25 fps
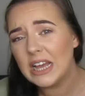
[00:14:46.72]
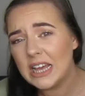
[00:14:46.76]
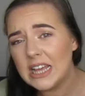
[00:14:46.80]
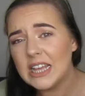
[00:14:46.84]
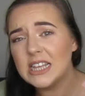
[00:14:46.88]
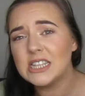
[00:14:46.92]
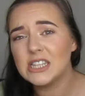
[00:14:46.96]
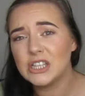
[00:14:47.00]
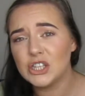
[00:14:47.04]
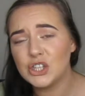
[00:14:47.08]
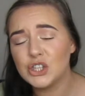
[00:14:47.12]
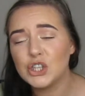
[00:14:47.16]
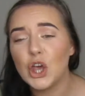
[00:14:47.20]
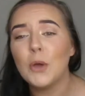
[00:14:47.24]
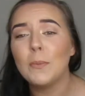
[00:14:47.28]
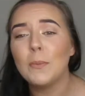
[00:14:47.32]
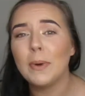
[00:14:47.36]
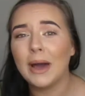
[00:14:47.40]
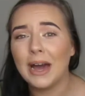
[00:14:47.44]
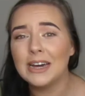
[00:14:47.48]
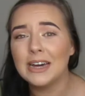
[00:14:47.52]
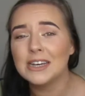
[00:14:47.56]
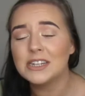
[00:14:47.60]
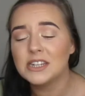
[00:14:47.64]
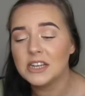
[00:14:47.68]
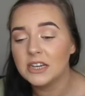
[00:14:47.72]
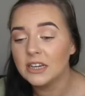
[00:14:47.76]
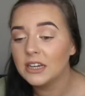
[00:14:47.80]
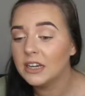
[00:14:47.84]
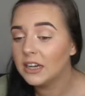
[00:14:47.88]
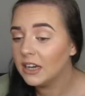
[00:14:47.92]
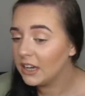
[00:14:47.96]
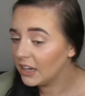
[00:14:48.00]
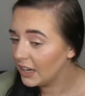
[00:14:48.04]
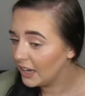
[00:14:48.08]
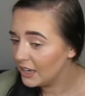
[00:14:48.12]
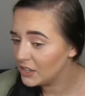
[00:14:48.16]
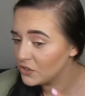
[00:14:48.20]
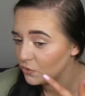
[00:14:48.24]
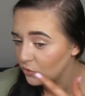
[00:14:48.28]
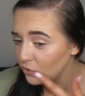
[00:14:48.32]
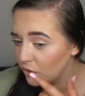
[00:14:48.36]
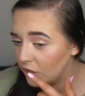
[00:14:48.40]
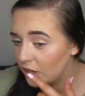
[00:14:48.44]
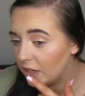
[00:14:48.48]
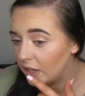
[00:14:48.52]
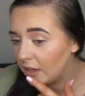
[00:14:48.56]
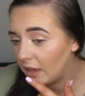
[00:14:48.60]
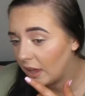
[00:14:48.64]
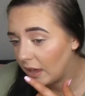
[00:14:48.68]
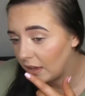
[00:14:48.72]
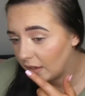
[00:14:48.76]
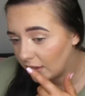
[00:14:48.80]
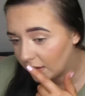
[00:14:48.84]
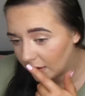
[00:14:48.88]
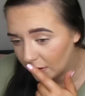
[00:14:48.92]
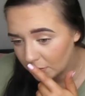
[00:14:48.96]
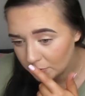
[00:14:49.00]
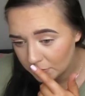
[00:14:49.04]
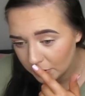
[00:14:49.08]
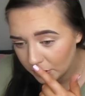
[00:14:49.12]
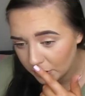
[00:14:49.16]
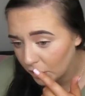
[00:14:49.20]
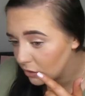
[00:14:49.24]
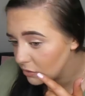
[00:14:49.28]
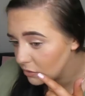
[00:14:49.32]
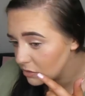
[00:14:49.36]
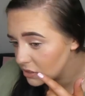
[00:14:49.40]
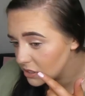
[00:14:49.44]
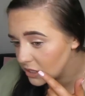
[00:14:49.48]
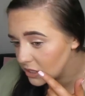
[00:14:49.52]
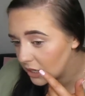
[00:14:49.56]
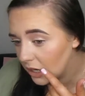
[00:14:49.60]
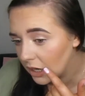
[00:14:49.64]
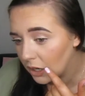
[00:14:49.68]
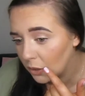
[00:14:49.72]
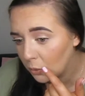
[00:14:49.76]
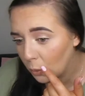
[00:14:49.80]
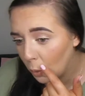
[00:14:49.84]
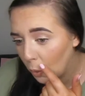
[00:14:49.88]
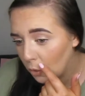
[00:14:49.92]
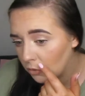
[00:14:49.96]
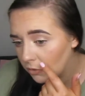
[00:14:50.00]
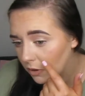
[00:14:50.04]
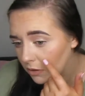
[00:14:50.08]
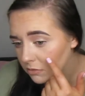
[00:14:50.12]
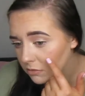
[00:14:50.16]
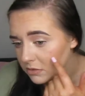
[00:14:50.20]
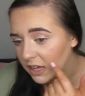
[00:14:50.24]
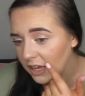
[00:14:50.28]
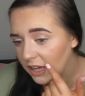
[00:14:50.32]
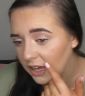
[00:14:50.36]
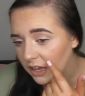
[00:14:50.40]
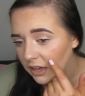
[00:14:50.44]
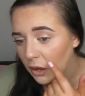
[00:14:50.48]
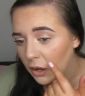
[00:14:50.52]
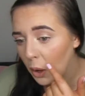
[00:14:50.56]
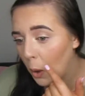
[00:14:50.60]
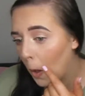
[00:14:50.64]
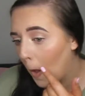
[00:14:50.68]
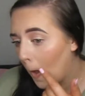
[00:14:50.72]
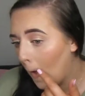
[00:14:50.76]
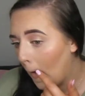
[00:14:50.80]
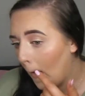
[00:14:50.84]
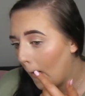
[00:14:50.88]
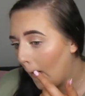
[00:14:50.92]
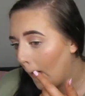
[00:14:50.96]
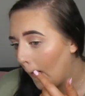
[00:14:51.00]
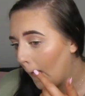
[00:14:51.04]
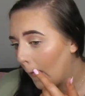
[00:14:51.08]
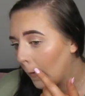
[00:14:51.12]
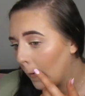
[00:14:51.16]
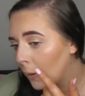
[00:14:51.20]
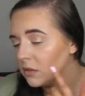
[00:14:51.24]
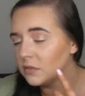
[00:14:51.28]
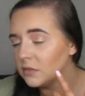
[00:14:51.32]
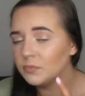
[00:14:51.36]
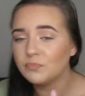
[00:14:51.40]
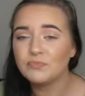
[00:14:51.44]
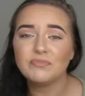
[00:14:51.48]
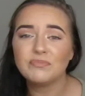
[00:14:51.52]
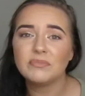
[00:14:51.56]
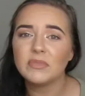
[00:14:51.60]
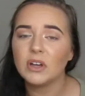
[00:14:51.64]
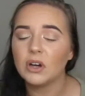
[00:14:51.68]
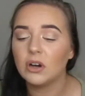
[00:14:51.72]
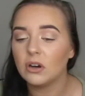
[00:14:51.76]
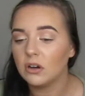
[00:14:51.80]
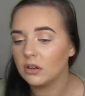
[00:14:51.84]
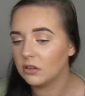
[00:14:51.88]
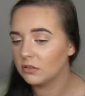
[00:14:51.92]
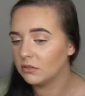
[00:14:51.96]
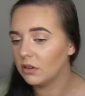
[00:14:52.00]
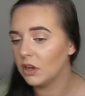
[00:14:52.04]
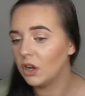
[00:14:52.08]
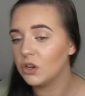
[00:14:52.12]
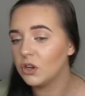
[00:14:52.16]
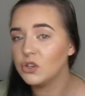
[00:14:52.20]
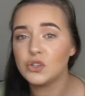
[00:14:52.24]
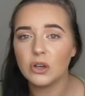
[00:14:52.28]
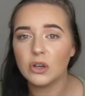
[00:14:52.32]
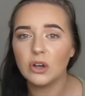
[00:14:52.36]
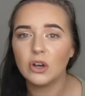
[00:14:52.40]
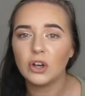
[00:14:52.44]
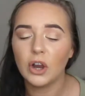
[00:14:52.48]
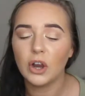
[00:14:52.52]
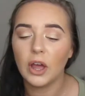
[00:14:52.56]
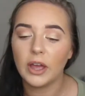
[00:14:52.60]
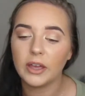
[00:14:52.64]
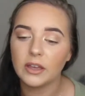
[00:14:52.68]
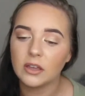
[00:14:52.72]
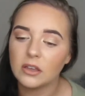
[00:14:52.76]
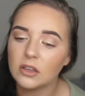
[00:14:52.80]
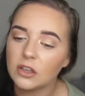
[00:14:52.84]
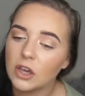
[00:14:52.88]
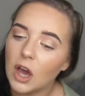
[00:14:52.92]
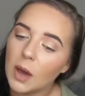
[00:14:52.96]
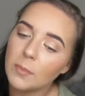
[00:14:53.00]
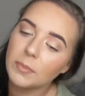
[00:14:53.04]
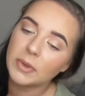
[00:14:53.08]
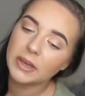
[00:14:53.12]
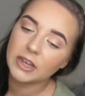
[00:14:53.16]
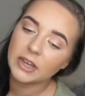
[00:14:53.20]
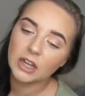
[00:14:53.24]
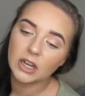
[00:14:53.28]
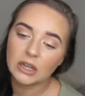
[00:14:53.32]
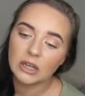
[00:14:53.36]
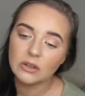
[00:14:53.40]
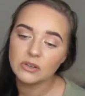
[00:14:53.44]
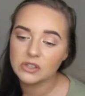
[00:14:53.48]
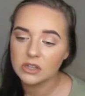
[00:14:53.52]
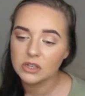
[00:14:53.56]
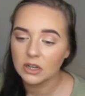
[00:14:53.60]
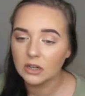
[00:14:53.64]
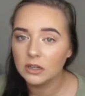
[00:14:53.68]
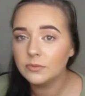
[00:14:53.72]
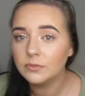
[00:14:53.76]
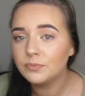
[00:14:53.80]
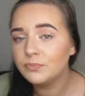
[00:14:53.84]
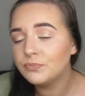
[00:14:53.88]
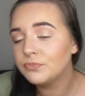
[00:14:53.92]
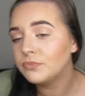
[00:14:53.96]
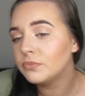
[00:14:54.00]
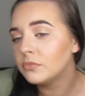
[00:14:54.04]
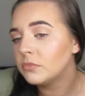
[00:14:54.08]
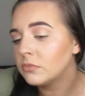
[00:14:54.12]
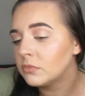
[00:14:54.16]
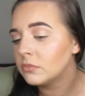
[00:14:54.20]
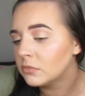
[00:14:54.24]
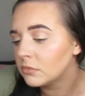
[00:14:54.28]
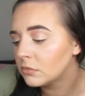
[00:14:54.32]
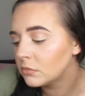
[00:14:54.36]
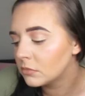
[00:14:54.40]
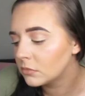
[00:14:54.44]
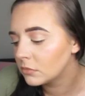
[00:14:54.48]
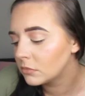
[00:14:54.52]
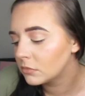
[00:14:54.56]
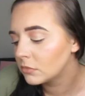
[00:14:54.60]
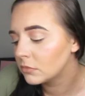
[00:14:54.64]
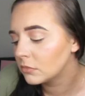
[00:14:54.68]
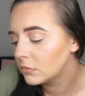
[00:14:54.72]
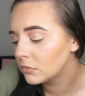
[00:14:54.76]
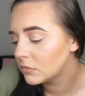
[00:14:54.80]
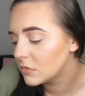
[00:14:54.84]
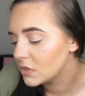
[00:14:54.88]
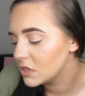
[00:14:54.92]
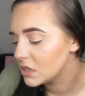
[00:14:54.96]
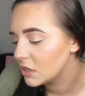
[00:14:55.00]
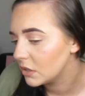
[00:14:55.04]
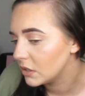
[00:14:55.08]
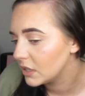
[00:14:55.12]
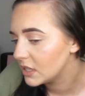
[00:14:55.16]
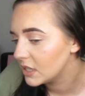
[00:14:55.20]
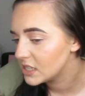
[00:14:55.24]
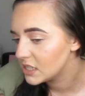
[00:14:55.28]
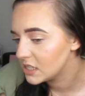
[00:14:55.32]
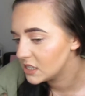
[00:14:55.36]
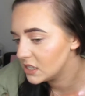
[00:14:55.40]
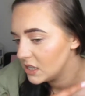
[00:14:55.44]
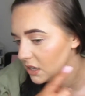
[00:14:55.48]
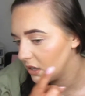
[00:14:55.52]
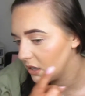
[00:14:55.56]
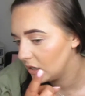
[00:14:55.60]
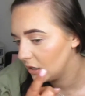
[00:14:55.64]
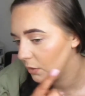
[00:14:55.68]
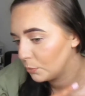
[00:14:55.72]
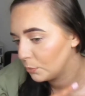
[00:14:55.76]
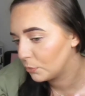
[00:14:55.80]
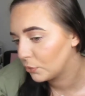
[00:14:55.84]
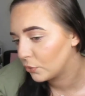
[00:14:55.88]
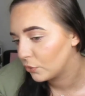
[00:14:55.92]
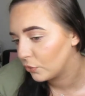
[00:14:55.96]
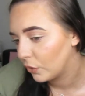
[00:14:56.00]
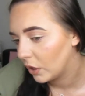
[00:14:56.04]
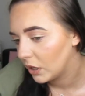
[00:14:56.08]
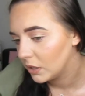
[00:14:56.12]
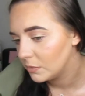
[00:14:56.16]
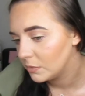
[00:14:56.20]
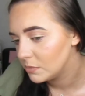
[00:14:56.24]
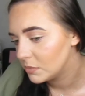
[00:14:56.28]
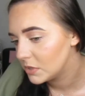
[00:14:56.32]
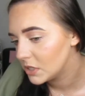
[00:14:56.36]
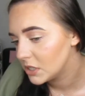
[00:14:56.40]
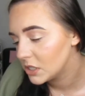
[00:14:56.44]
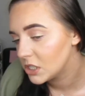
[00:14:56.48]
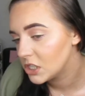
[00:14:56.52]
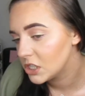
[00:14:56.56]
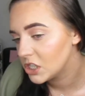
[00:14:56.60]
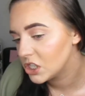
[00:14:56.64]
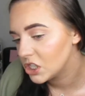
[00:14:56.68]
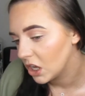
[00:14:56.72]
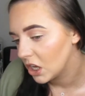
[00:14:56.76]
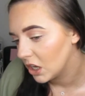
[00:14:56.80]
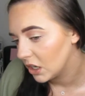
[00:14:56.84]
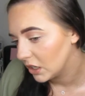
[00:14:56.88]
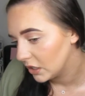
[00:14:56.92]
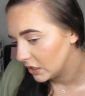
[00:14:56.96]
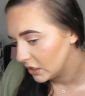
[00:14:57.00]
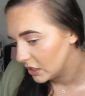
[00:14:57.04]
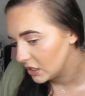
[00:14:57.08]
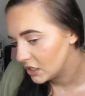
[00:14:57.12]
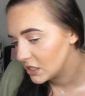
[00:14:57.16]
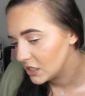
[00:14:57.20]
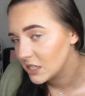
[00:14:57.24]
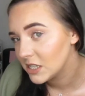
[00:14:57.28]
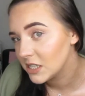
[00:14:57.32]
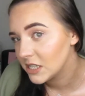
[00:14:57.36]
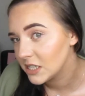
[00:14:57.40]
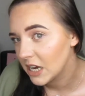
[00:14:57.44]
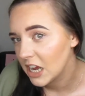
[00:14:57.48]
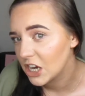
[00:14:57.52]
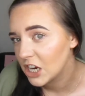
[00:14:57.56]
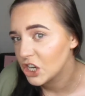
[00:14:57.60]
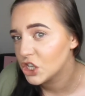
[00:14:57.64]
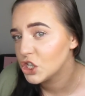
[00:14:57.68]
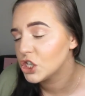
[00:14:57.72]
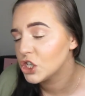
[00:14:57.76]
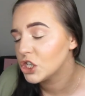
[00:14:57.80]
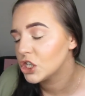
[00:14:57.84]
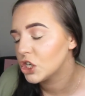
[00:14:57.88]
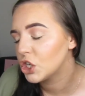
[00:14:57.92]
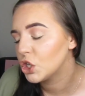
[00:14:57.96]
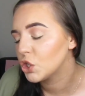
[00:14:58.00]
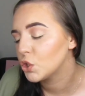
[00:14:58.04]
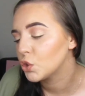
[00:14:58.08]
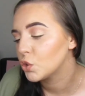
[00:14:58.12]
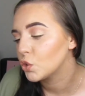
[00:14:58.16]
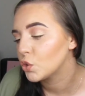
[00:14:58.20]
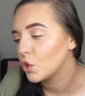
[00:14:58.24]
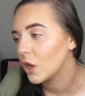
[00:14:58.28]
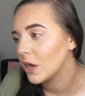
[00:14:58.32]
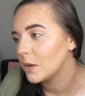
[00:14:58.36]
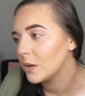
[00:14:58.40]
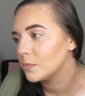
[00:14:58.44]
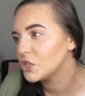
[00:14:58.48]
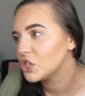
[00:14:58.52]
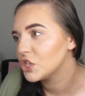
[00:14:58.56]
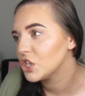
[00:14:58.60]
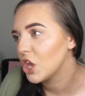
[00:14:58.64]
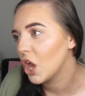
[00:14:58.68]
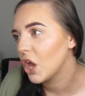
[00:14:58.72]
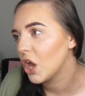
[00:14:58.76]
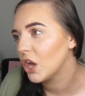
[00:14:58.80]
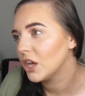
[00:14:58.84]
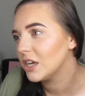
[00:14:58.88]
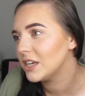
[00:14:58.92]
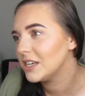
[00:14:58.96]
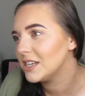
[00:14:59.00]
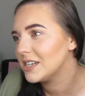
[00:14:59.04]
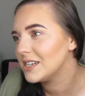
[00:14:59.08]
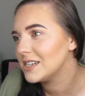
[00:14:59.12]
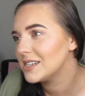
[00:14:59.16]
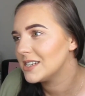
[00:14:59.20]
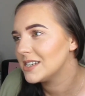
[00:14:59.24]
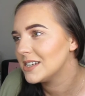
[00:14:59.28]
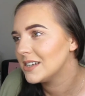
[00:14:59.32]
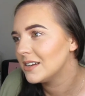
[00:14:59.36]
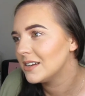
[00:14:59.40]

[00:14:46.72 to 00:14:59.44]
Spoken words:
This is so bad. It's really cakey on my nose still, all around here. Oh, I'll like come in closer. So this is the primed side slash crap side.